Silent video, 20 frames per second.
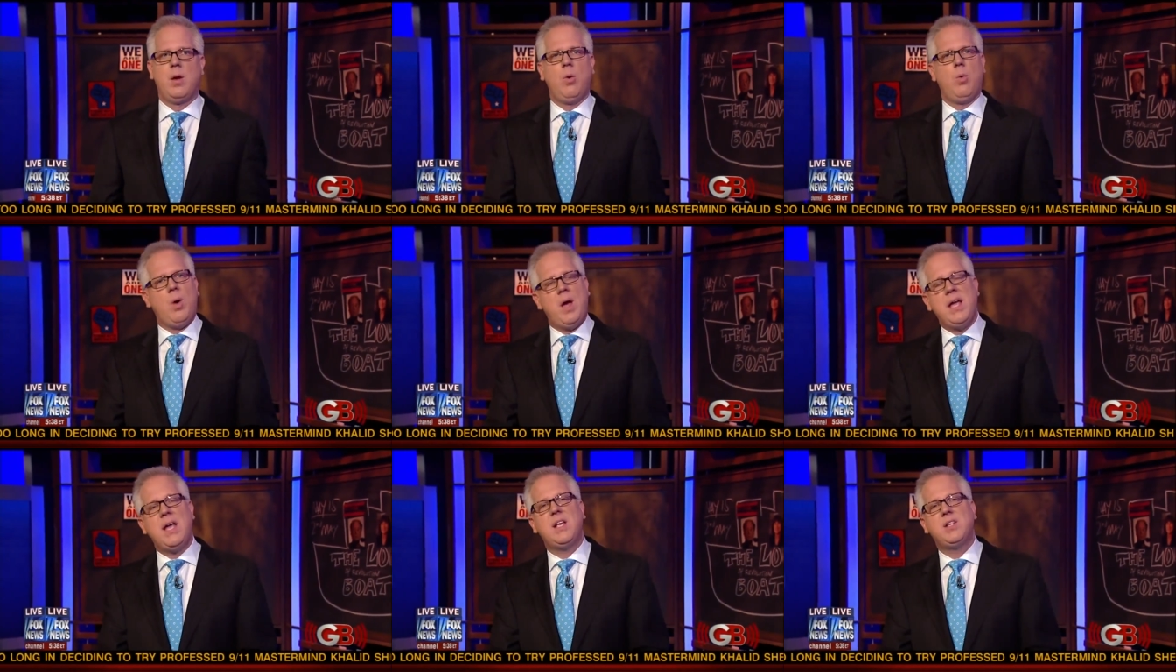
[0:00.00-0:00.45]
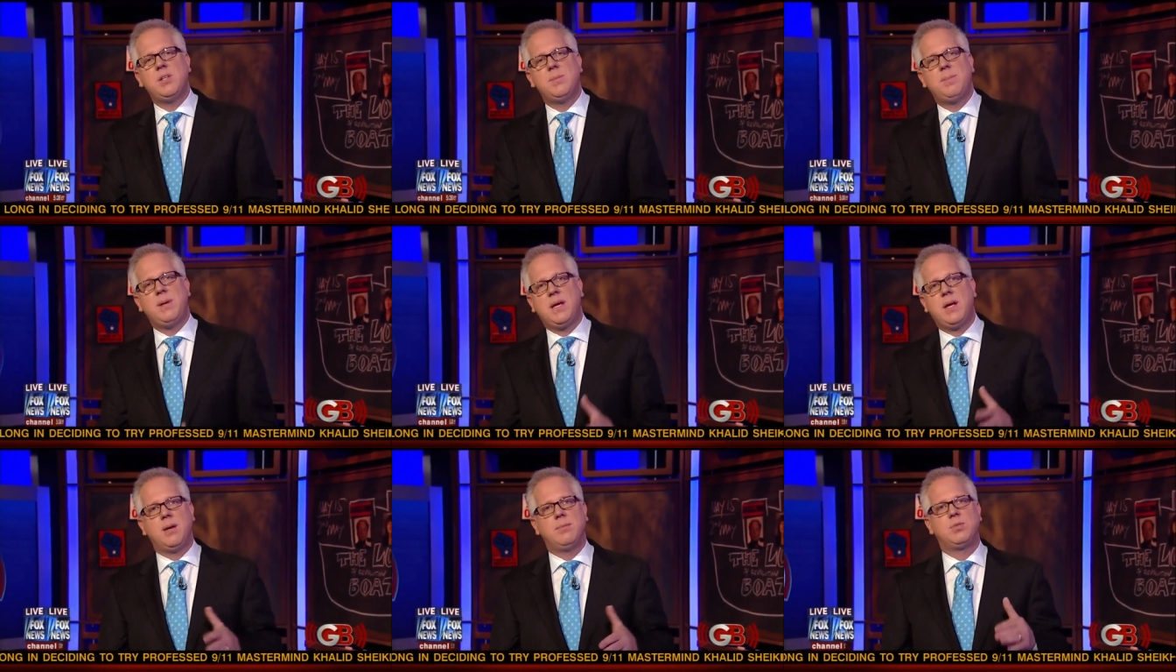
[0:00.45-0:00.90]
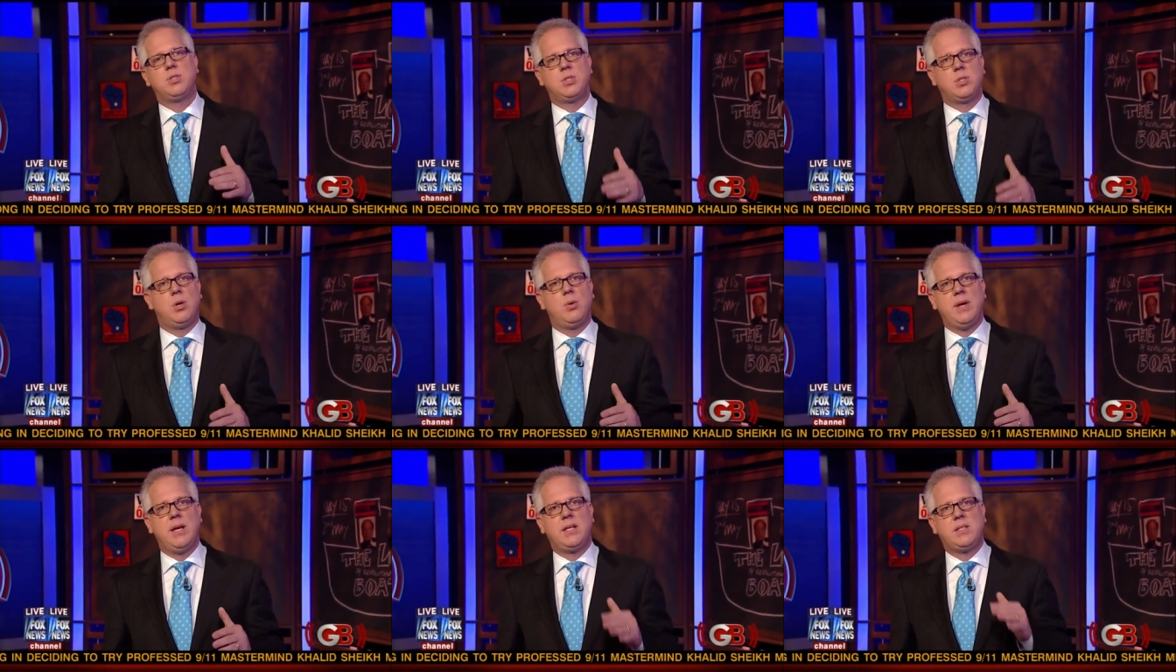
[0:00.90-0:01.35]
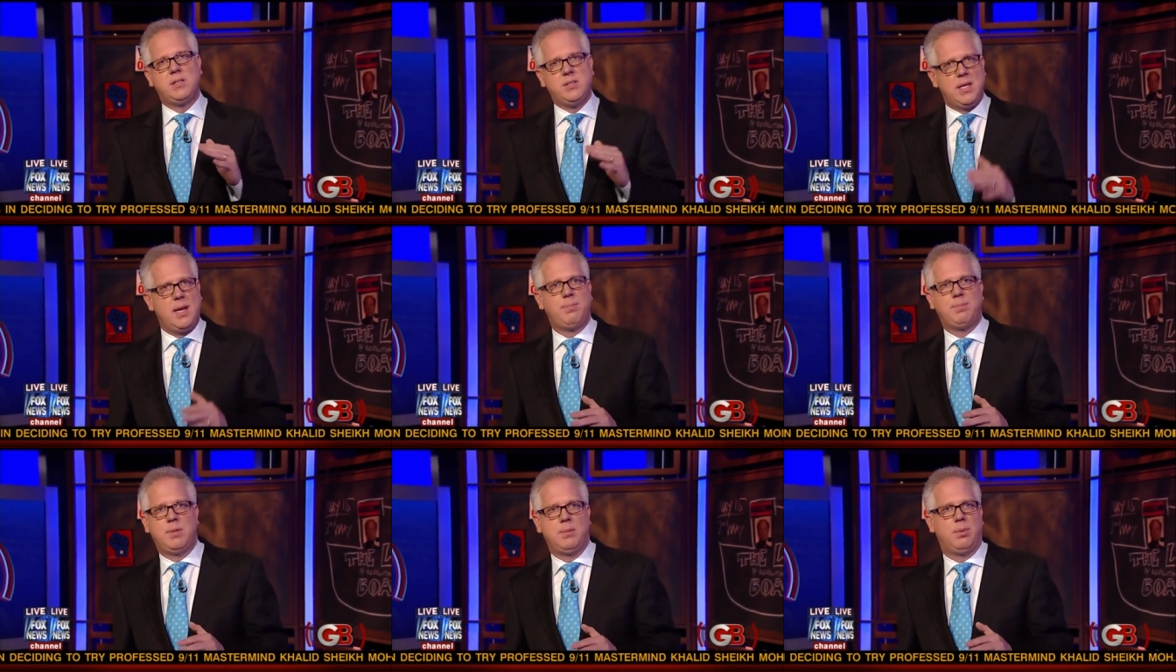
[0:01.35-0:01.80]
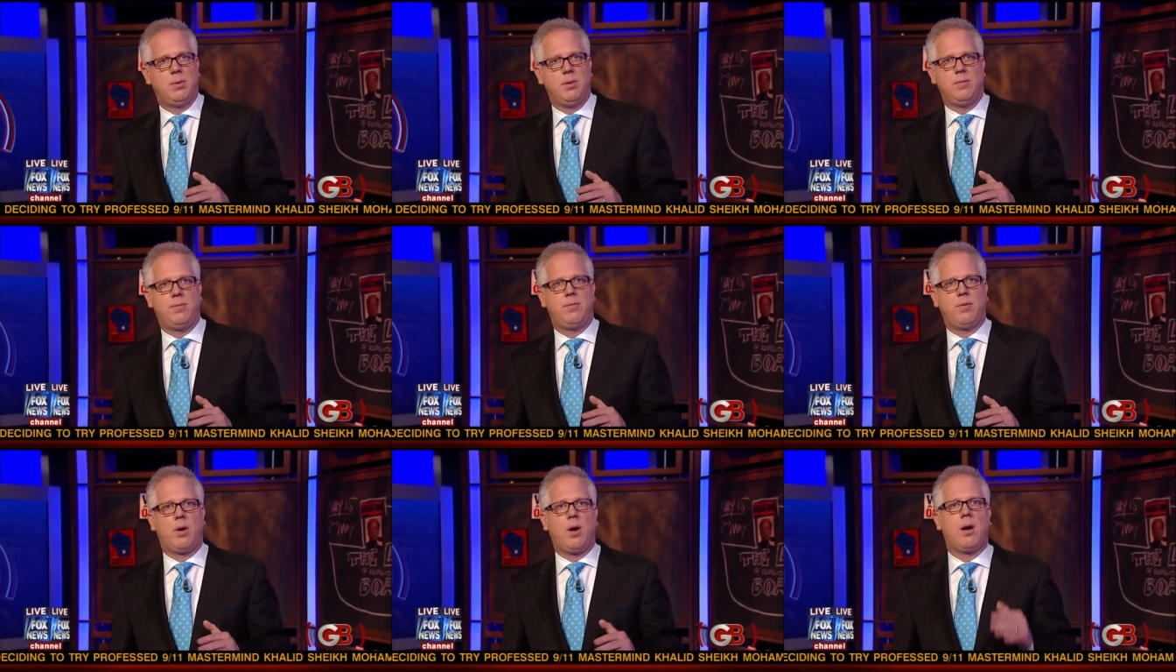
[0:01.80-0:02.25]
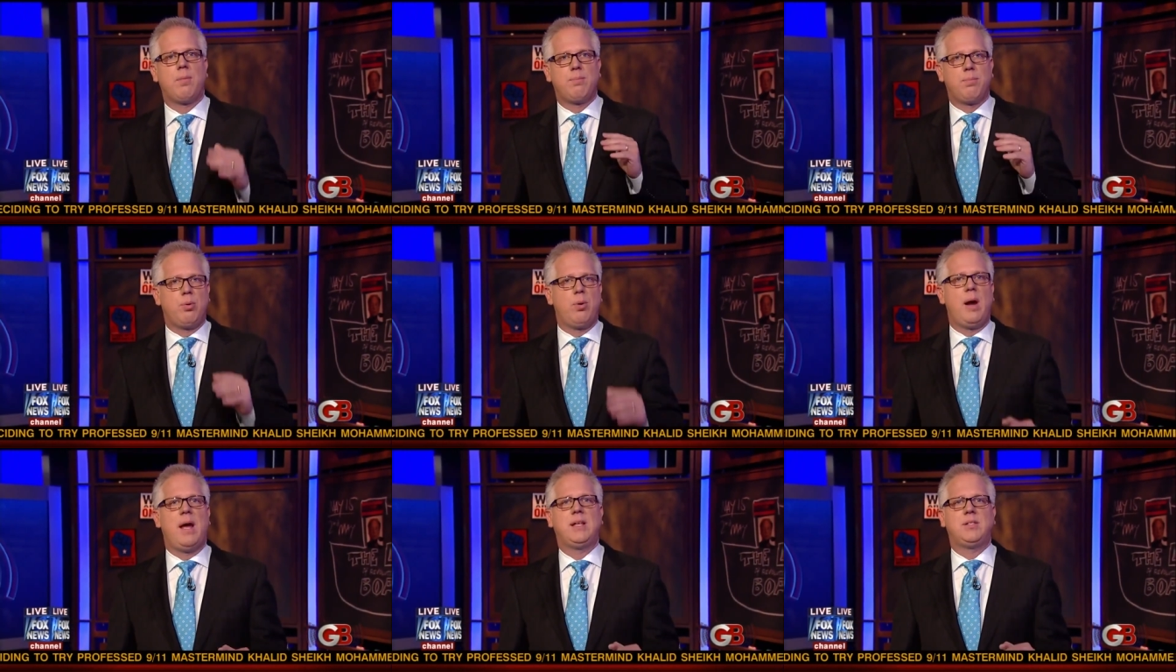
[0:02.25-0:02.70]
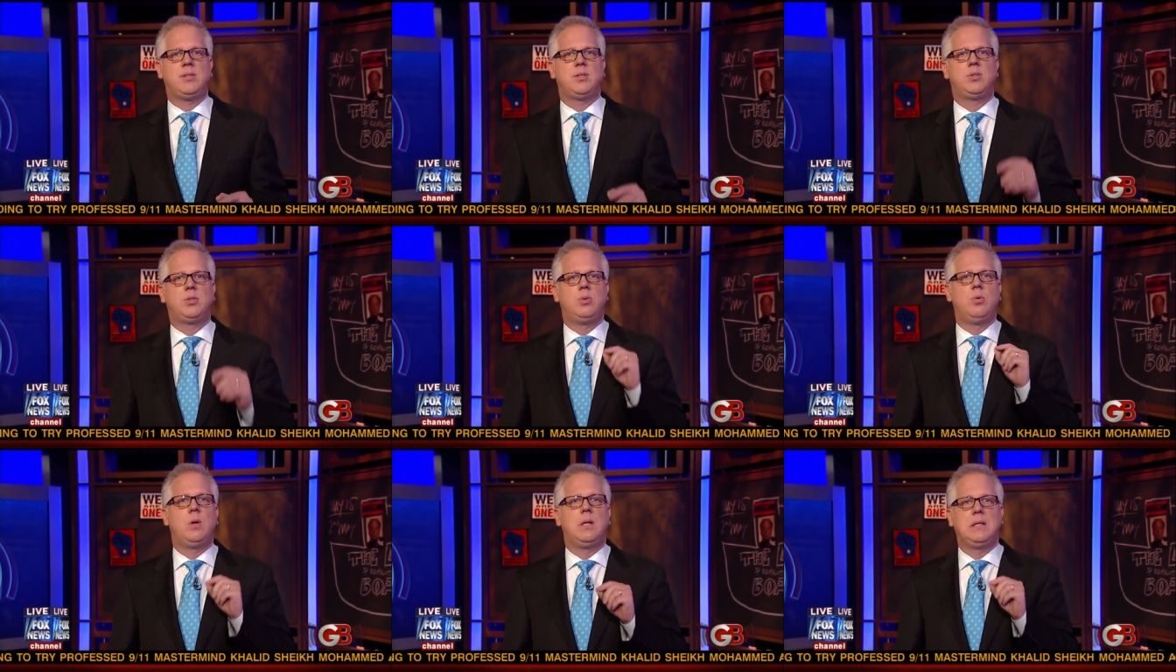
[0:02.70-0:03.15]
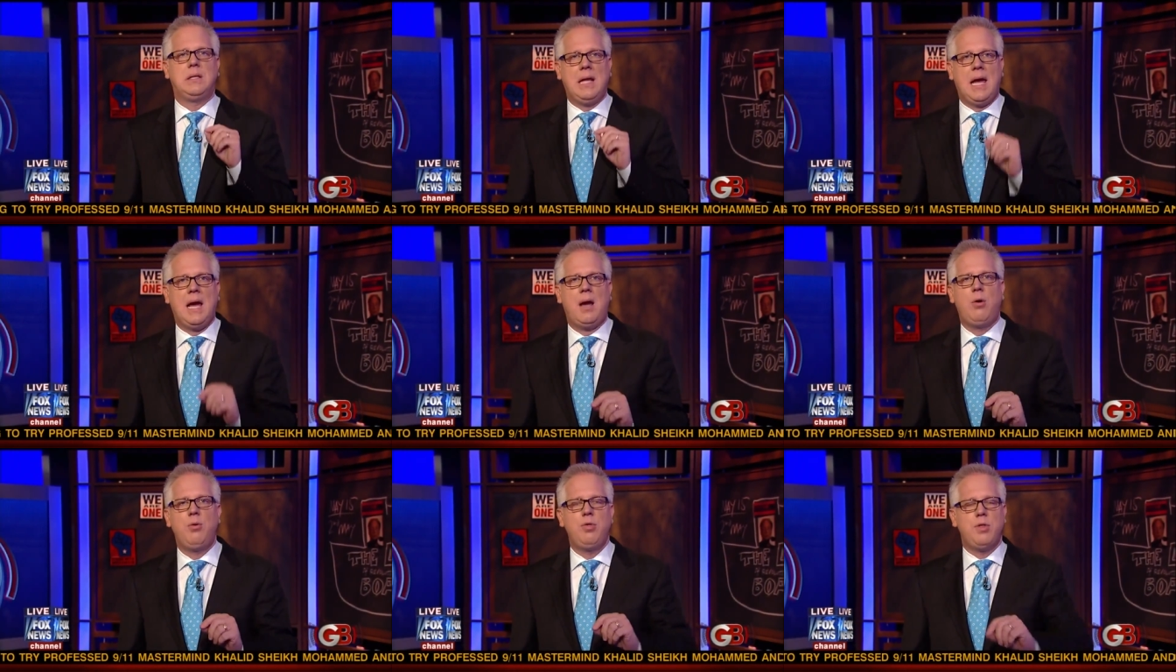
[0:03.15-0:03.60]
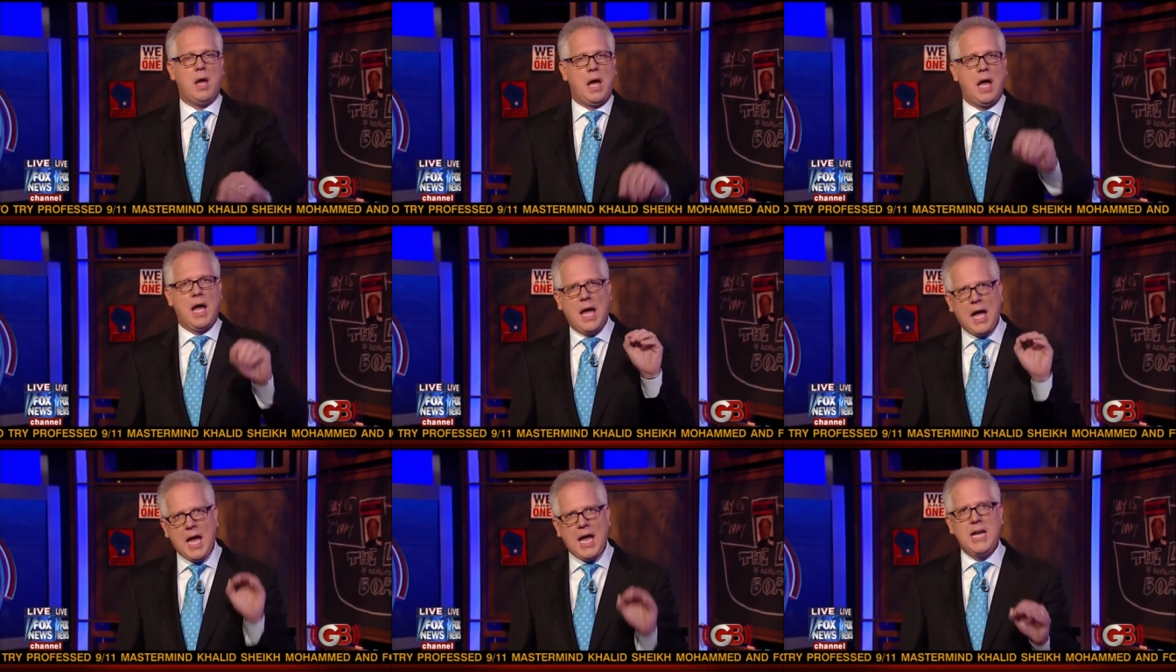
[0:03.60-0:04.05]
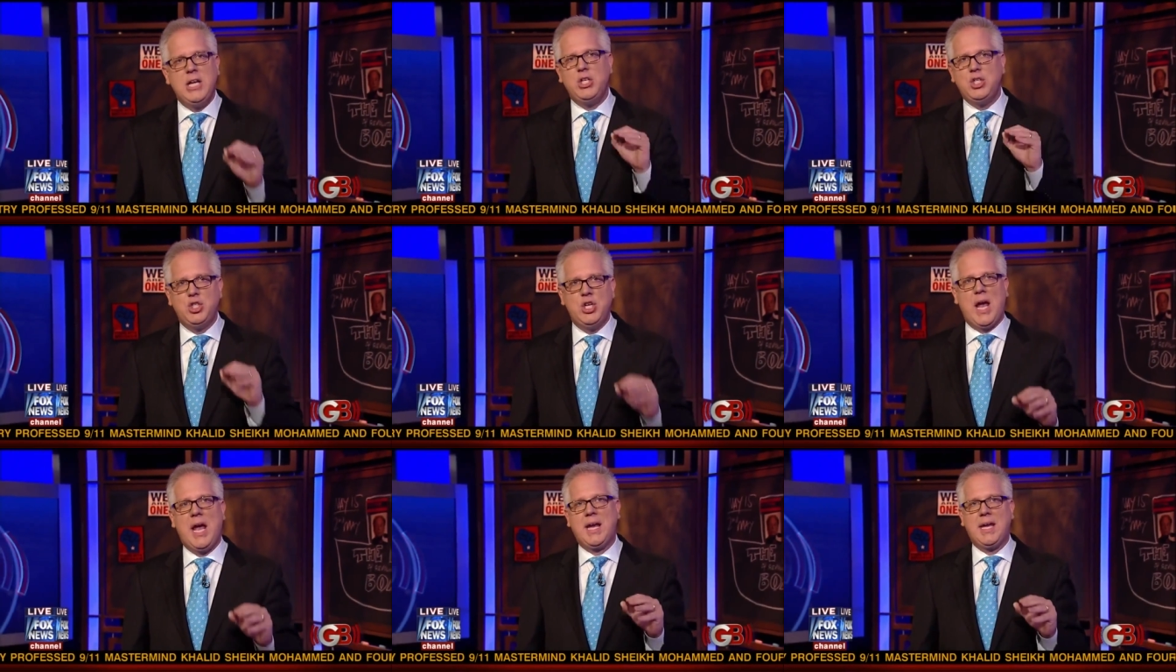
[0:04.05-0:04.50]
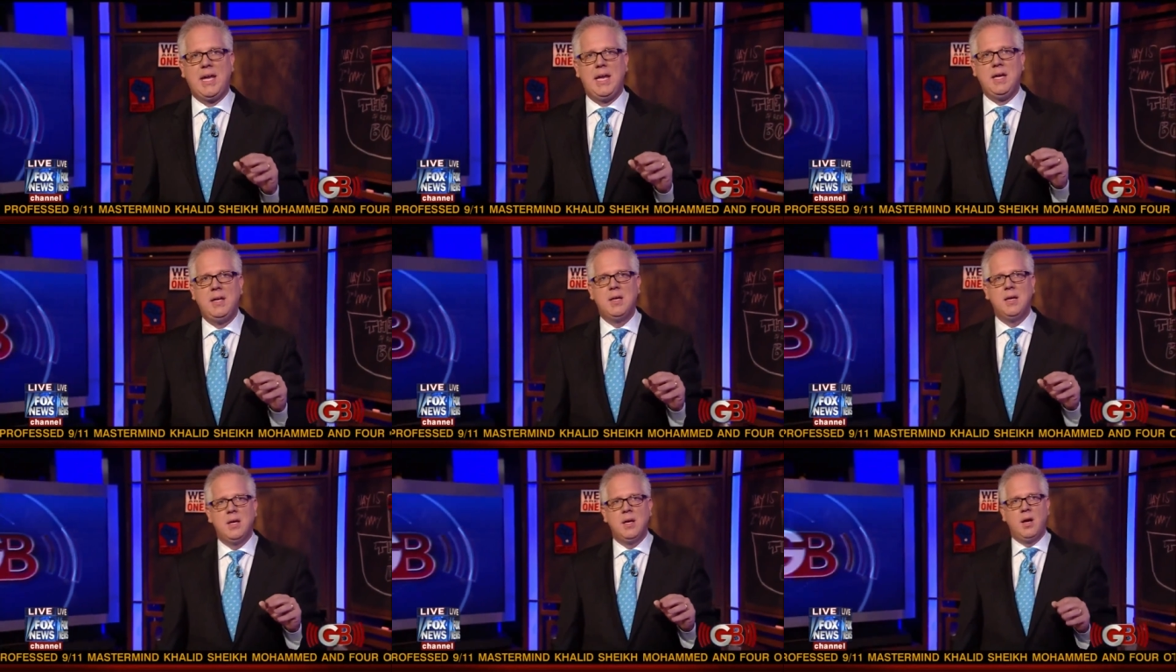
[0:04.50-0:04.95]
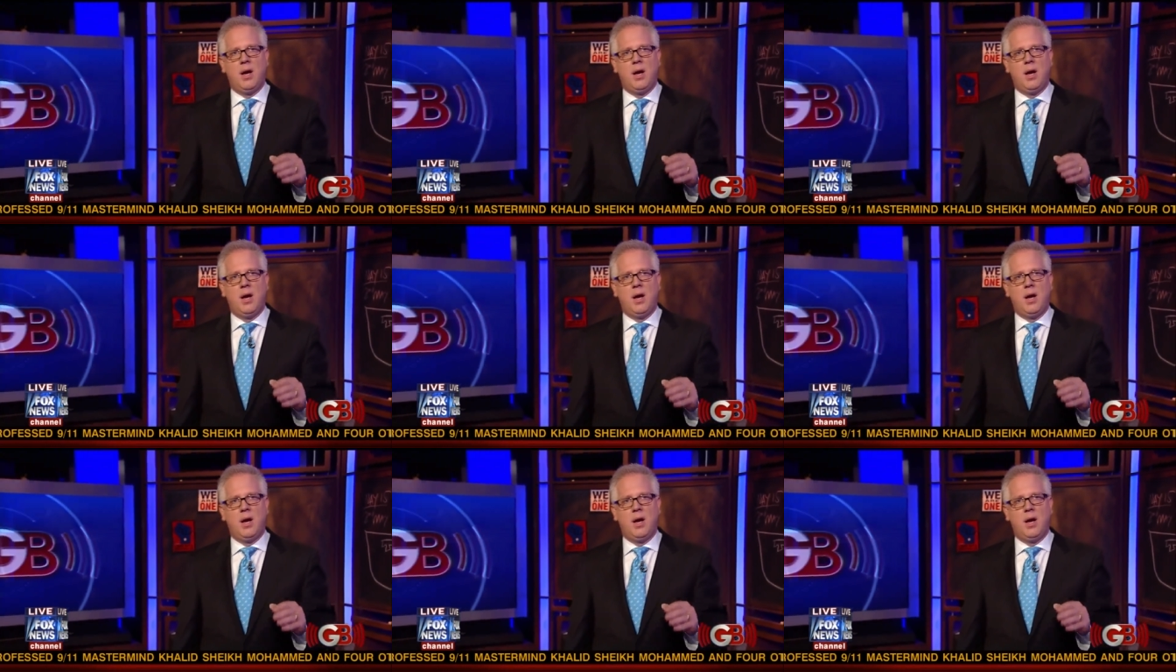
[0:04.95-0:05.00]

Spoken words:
Why has it become so acceptable for our press to allow the hijacking